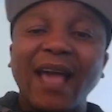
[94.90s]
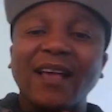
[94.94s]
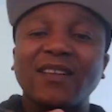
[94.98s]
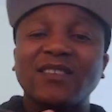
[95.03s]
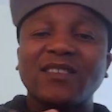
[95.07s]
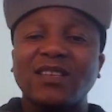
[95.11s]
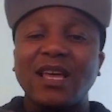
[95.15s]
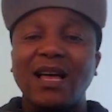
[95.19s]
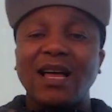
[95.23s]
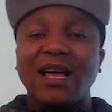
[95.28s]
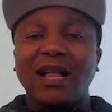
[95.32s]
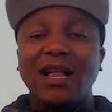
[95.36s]

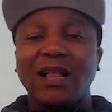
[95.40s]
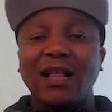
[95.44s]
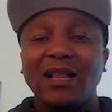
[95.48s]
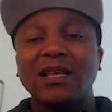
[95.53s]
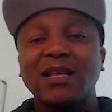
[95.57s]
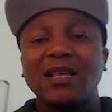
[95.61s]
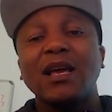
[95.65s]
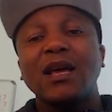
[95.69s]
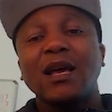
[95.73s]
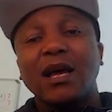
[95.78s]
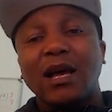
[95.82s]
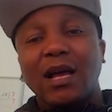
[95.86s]

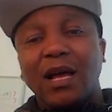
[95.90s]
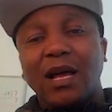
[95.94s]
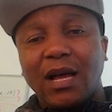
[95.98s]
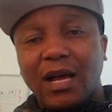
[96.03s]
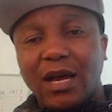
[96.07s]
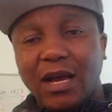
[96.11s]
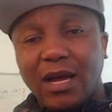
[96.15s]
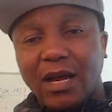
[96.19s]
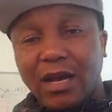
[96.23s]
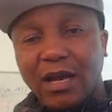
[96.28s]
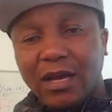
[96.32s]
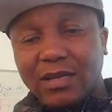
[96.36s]
Excel,
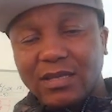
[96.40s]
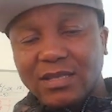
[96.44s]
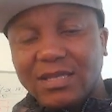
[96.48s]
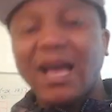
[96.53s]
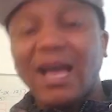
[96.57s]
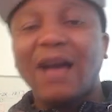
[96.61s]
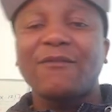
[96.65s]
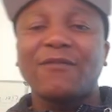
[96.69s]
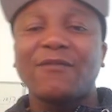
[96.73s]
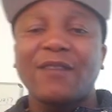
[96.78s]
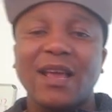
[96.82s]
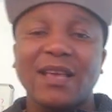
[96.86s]

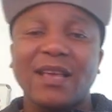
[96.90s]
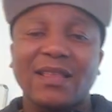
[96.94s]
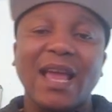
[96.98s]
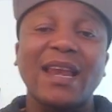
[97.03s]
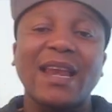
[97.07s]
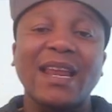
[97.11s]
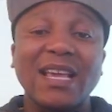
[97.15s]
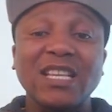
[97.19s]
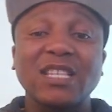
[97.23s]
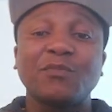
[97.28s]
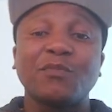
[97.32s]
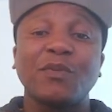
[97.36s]
stuff like
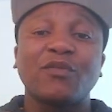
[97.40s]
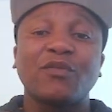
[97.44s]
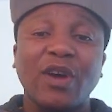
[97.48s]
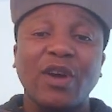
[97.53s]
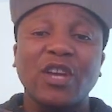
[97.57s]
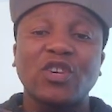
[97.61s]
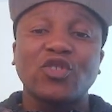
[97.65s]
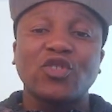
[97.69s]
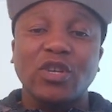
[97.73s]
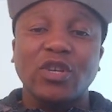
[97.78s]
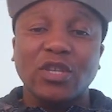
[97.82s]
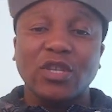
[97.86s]
that,
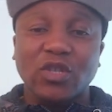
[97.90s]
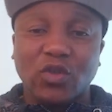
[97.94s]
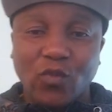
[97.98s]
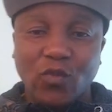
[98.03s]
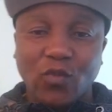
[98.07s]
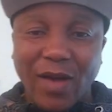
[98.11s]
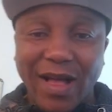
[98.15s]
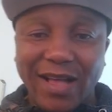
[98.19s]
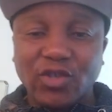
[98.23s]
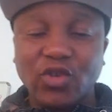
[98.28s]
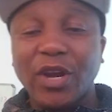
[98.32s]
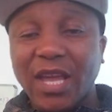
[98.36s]
inspiration as
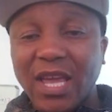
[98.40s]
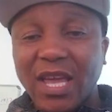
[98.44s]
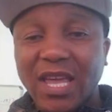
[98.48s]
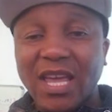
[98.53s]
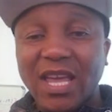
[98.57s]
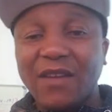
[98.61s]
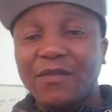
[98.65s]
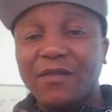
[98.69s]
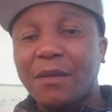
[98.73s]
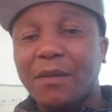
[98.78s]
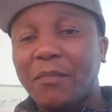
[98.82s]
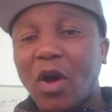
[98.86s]
well, so they
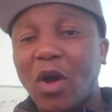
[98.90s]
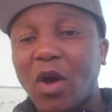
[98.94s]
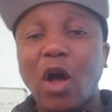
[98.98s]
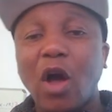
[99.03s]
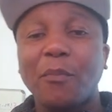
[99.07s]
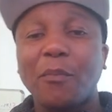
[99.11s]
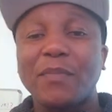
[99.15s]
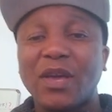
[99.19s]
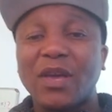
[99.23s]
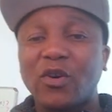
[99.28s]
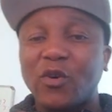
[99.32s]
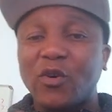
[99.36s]
can give them
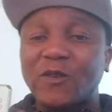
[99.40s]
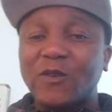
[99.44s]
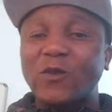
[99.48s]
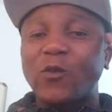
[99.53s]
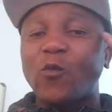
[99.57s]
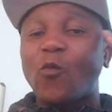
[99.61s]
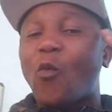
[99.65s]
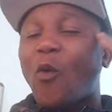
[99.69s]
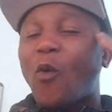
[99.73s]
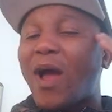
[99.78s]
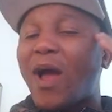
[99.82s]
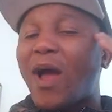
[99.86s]
help.
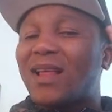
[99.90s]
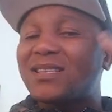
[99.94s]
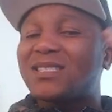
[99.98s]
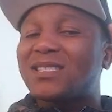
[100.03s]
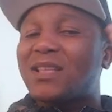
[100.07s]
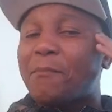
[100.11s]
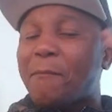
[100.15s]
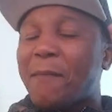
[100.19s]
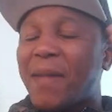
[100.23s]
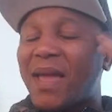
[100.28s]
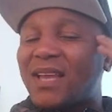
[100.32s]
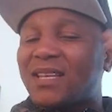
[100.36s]
Because
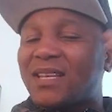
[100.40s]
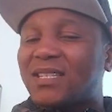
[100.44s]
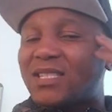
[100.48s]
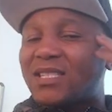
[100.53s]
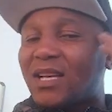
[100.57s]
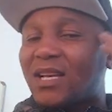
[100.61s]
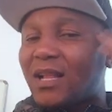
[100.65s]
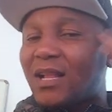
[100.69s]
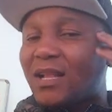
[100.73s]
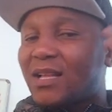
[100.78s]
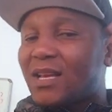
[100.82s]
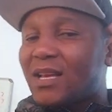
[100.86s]
once the
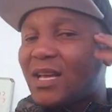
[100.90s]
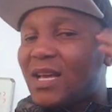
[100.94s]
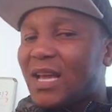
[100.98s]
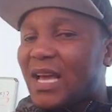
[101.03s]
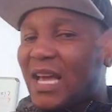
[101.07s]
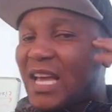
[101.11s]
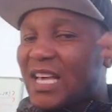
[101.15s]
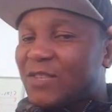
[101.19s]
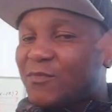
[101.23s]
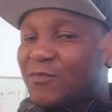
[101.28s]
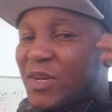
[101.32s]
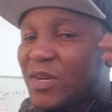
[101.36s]
mentor
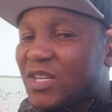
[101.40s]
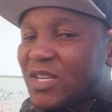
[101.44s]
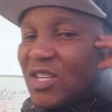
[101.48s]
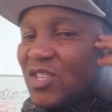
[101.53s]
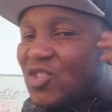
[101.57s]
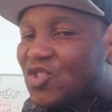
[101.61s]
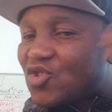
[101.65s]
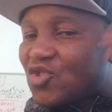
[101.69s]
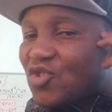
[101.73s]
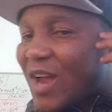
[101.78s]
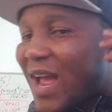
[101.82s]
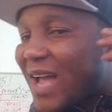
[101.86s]
is
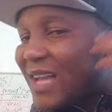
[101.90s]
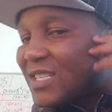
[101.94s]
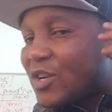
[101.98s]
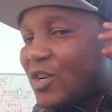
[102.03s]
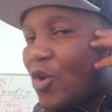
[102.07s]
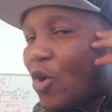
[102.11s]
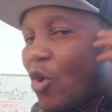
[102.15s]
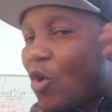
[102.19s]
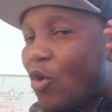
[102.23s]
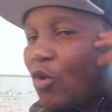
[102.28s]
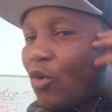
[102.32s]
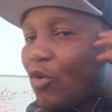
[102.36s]
being
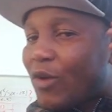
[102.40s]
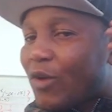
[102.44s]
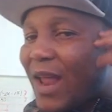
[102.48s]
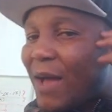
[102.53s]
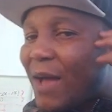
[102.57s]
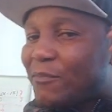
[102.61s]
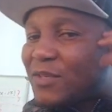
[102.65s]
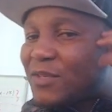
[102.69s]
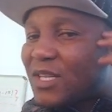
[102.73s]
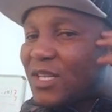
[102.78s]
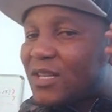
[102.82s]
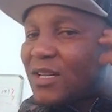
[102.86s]
distracted or
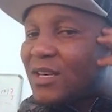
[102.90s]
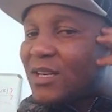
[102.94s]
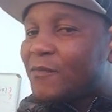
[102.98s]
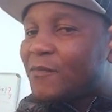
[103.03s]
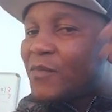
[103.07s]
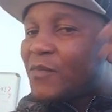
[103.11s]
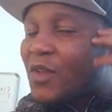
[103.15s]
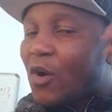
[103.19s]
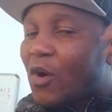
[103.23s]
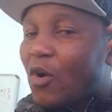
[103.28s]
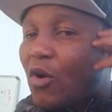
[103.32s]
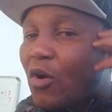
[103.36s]

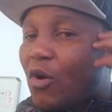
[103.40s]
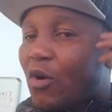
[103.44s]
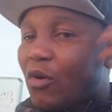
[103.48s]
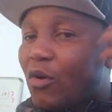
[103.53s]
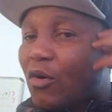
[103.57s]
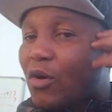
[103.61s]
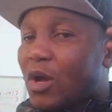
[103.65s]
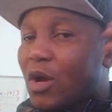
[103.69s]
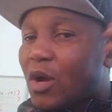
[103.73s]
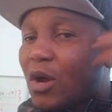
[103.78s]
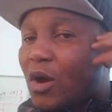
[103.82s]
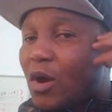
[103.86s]
corrupted,
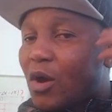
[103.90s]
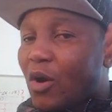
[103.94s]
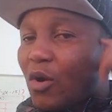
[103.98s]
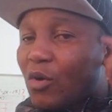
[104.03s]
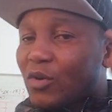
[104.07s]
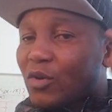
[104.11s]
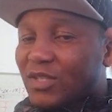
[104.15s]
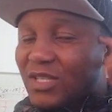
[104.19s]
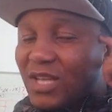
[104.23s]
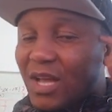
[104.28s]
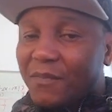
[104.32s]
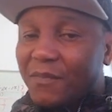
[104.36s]
or
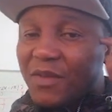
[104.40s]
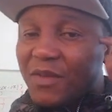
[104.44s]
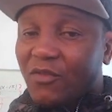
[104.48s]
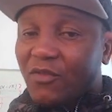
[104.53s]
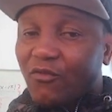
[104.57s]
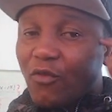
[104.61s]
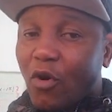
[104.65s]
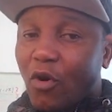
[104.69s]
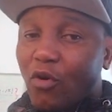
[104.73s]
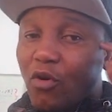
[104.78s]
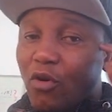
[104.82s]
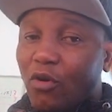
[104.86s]

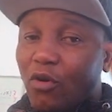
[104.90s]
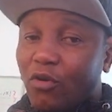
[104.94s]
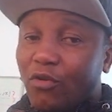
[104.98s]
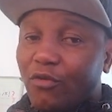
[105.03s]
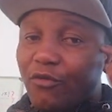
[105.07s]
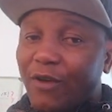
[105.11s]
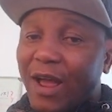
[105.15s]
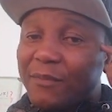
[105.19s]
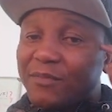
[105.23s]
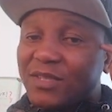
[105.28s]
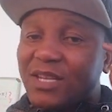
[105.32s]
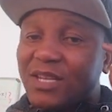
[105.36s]
something wrong or
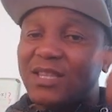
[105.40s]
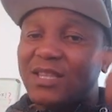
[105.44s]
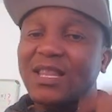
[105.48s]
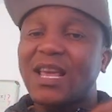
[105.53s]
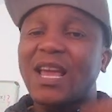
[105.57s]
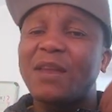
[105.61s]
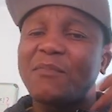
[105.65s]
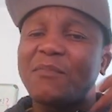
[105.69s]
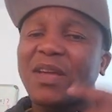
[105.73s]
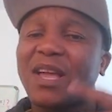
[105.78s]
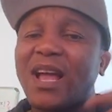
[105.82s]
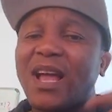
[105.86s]

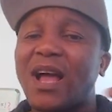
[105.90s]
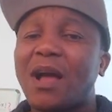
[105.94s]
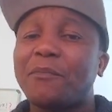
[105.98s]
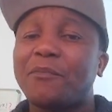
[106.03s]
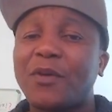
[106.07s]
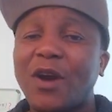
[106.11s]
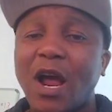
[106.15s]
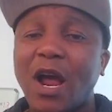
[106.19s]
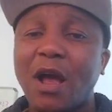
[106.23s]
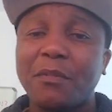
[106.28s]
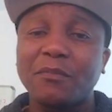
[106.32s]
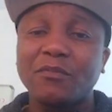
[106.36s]
corrupted, then it
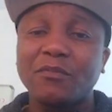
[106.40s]
becomes